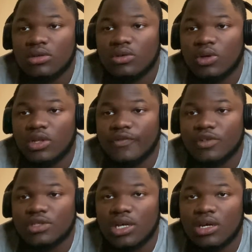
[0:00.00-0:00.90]
Put the
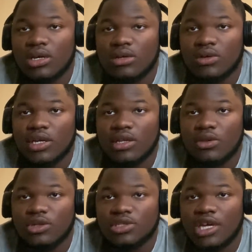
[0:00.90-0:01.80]
first down. Okay,
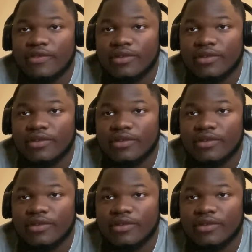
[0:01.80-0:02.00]
37.